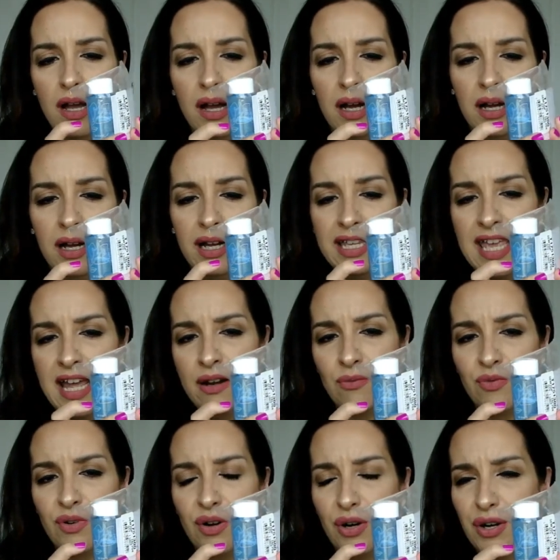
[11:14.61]
Again,
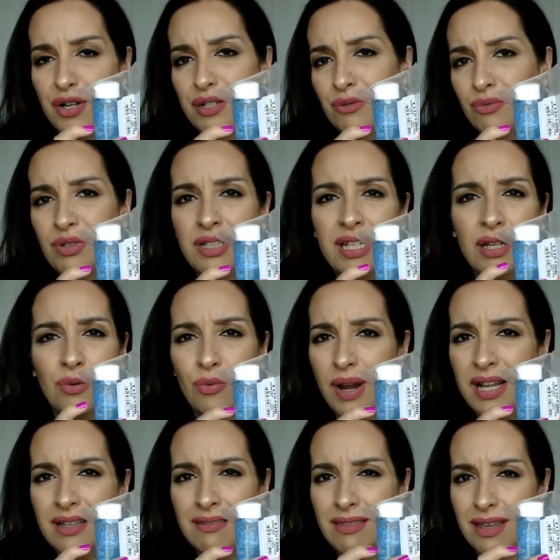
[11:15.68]
heard really
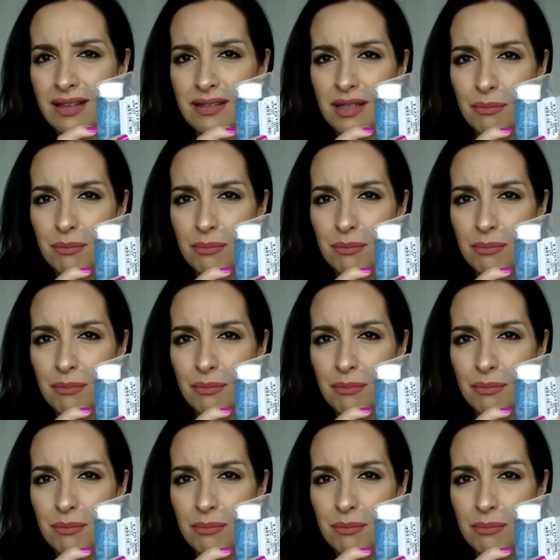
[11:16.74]
great things